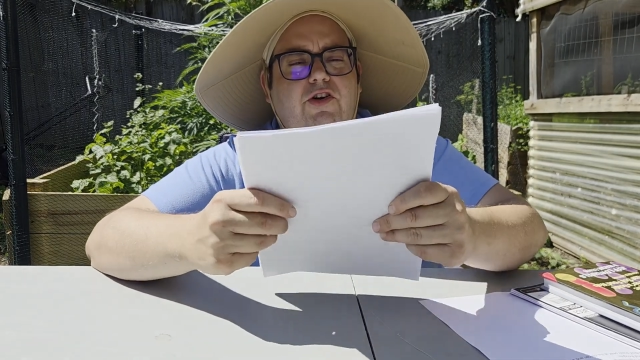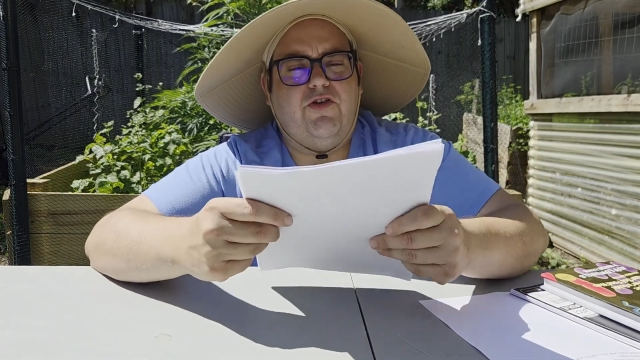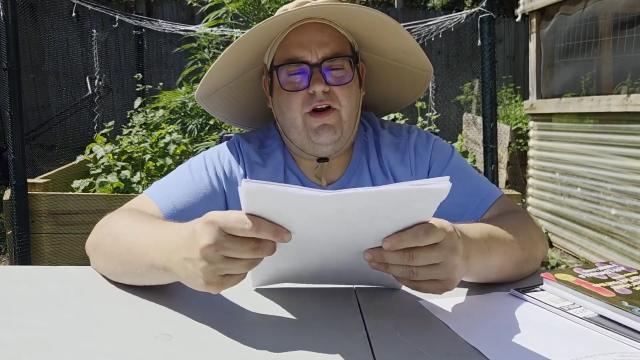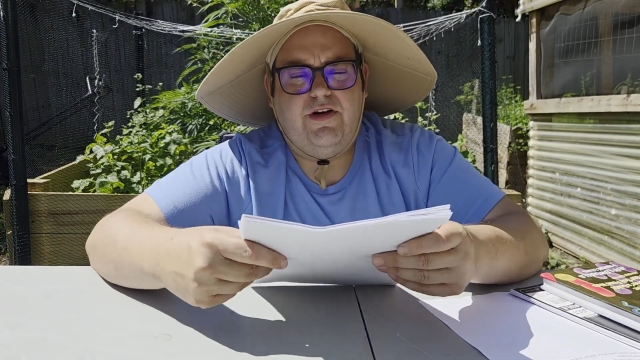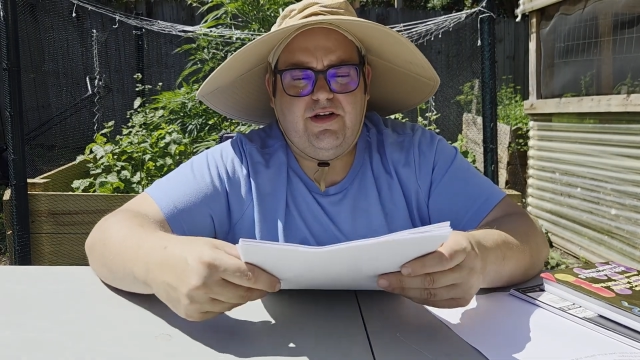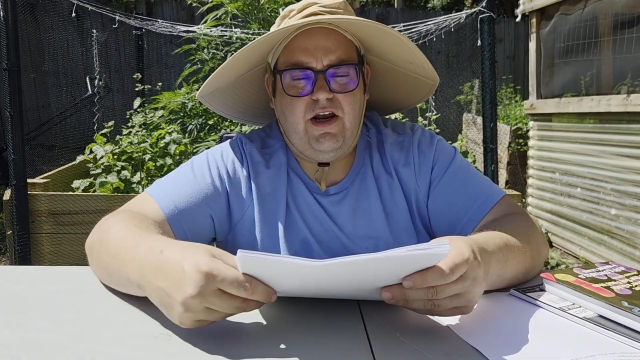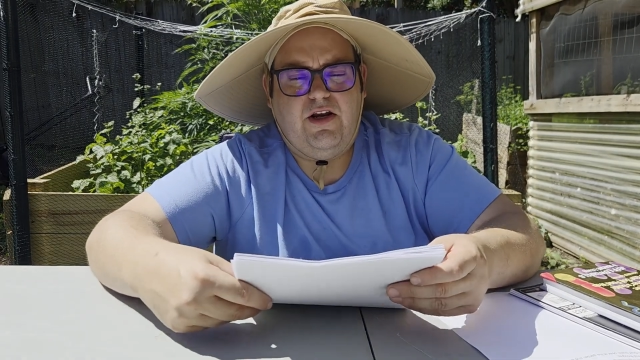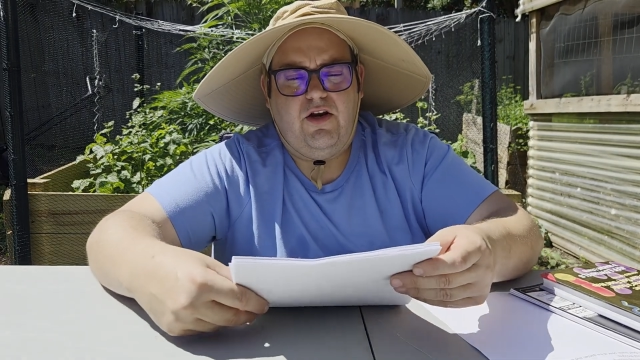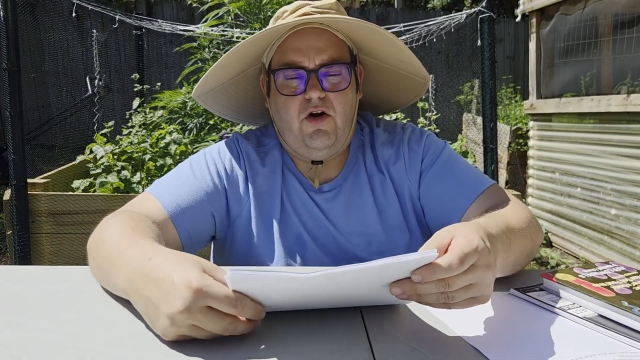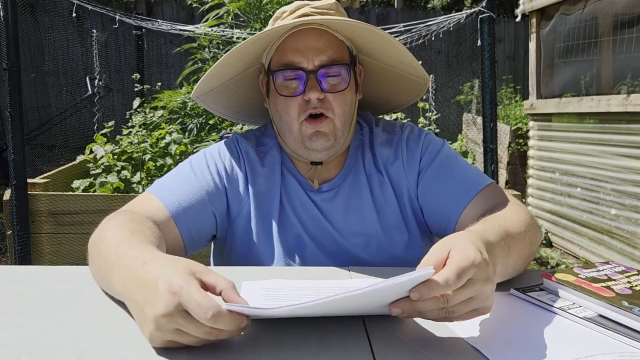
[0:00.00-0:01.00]
nutrients
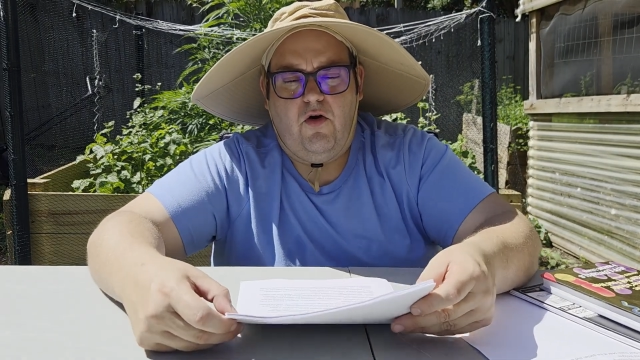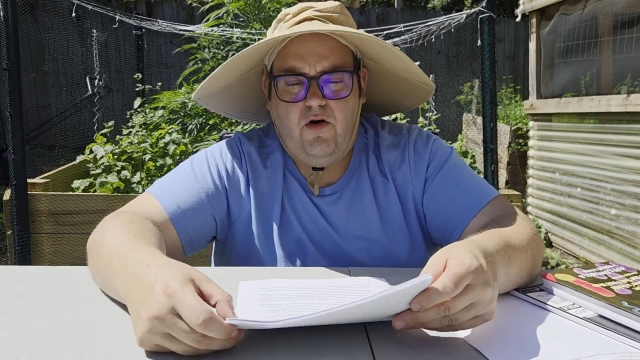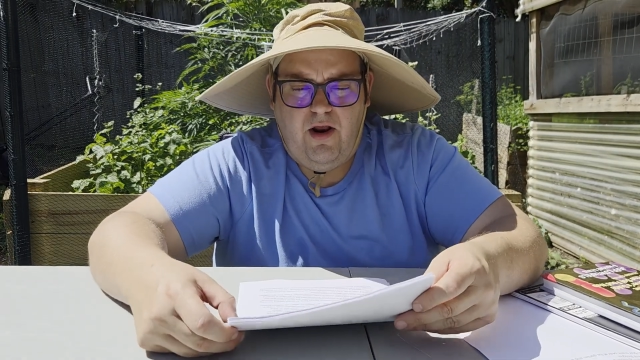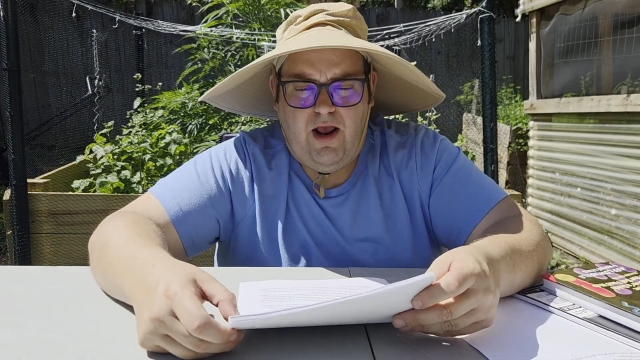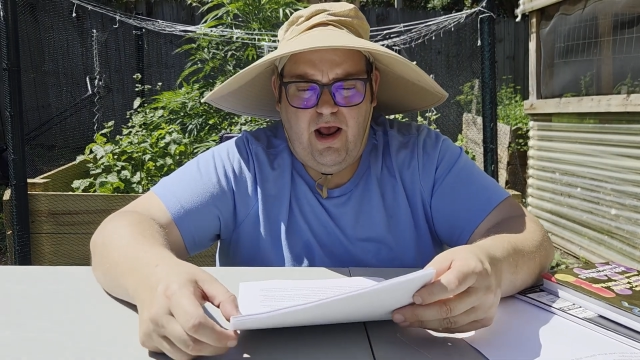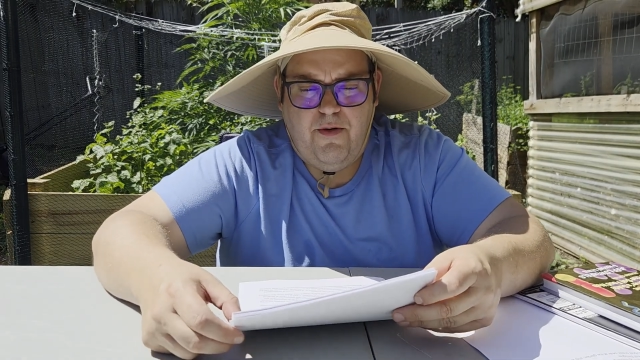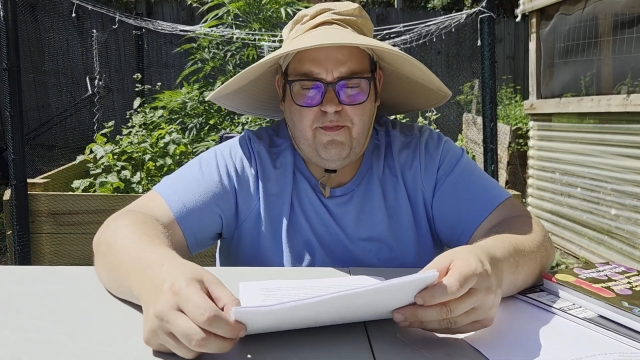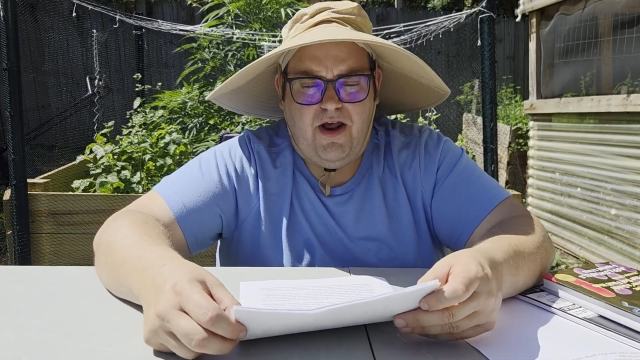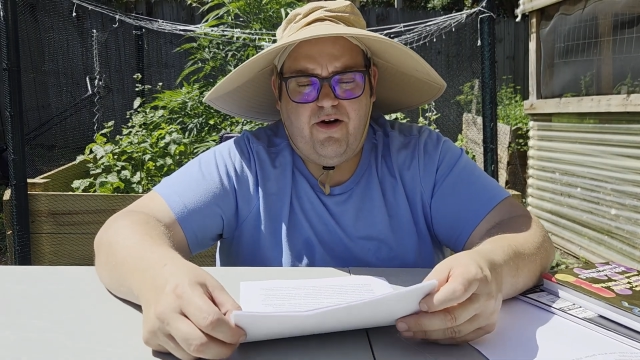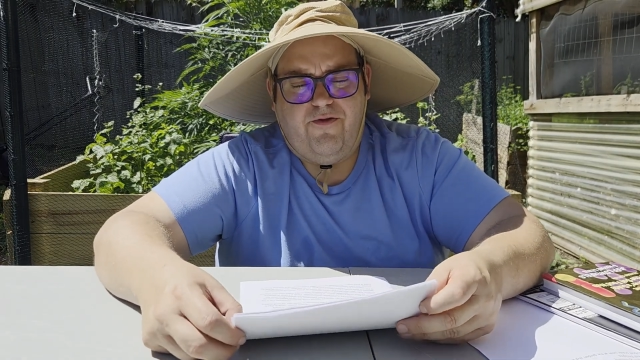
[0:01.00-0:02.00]
it can hold
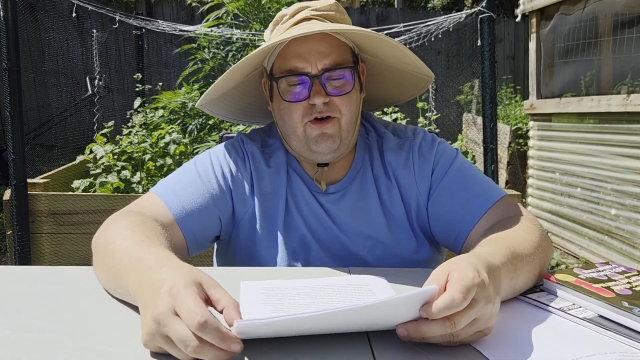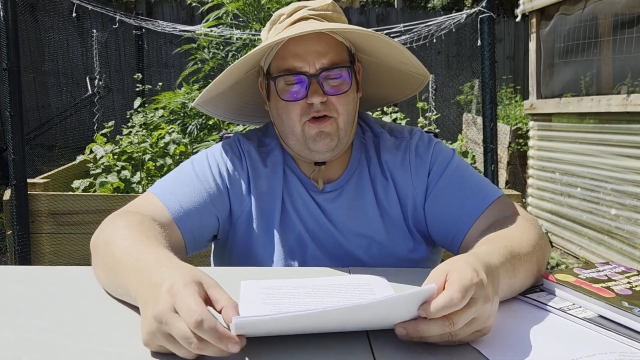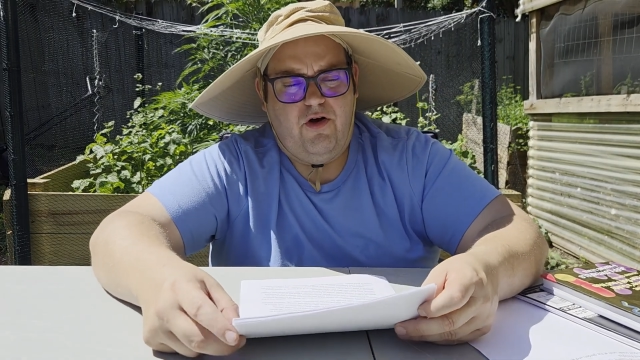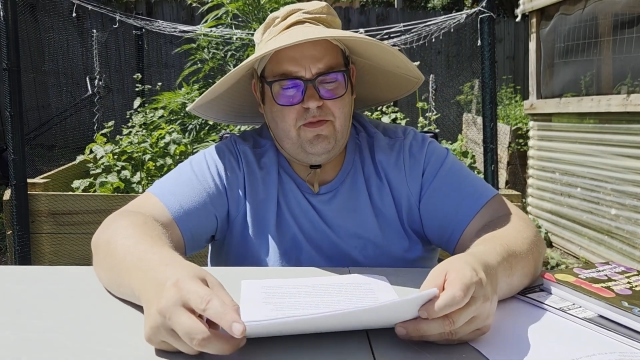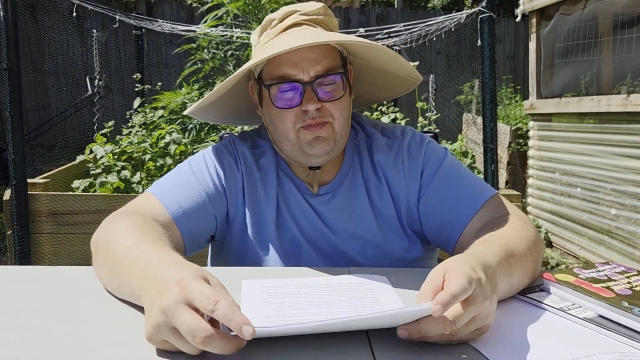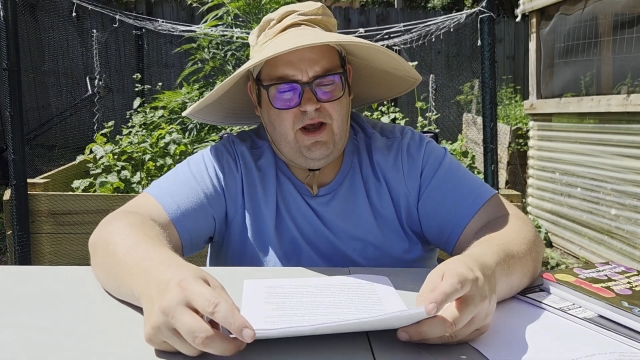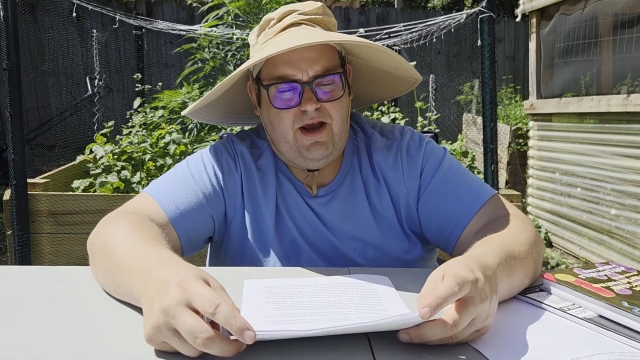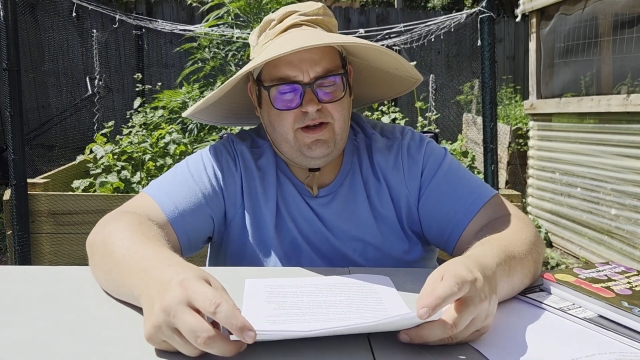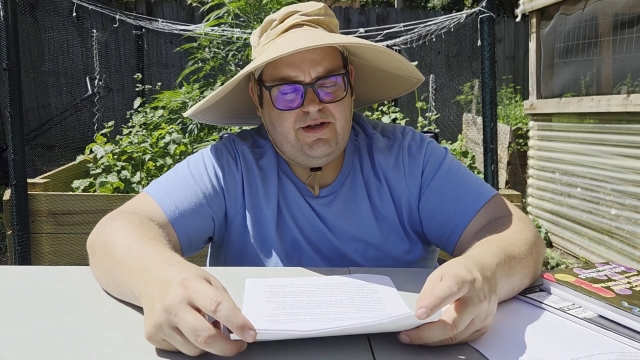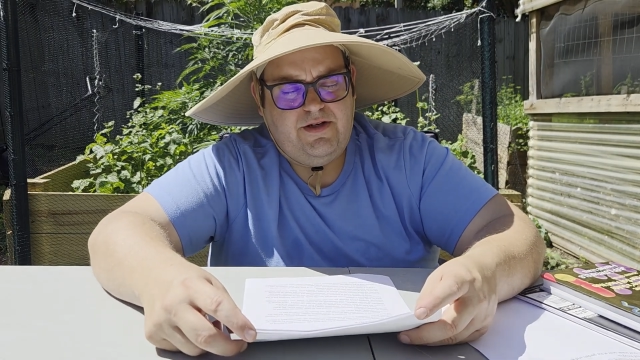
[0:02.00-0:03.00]
and better for growing
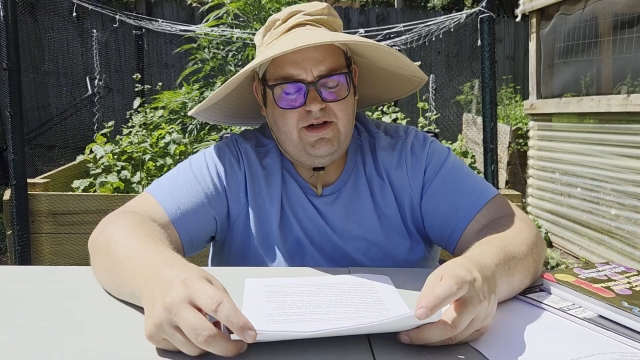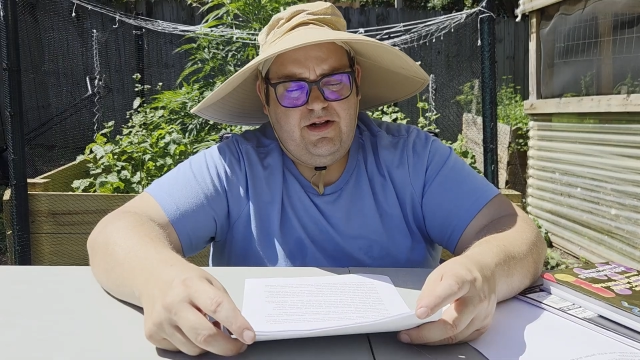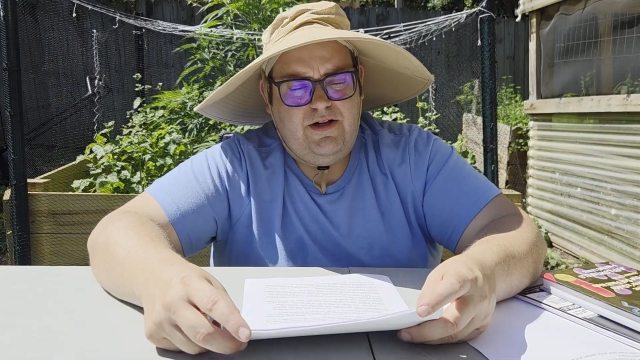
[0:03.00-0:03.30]
plants.